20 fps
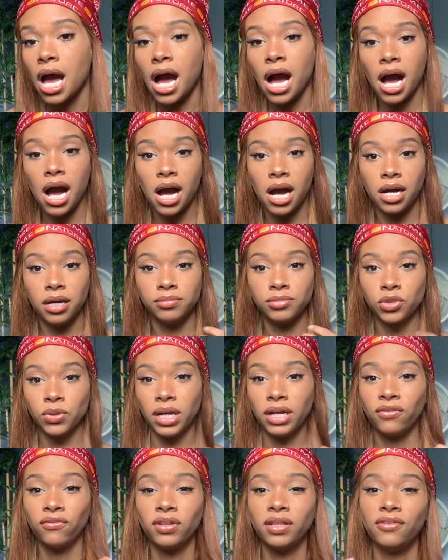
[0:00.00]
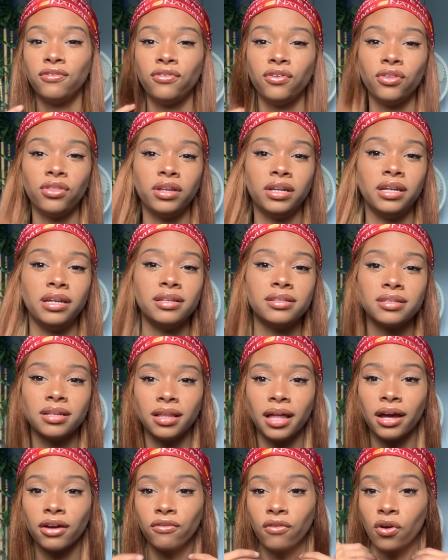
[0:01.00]
um so I didn't really feel the need to
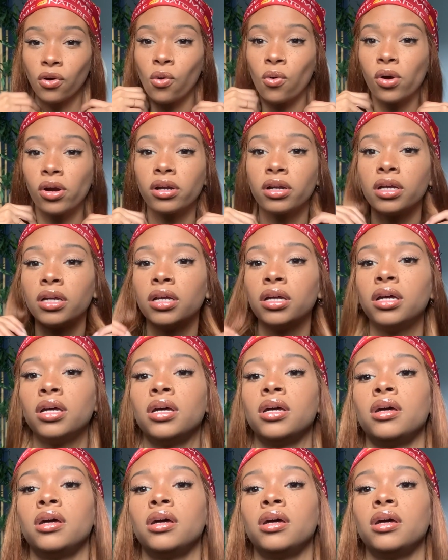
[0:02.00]
like record it,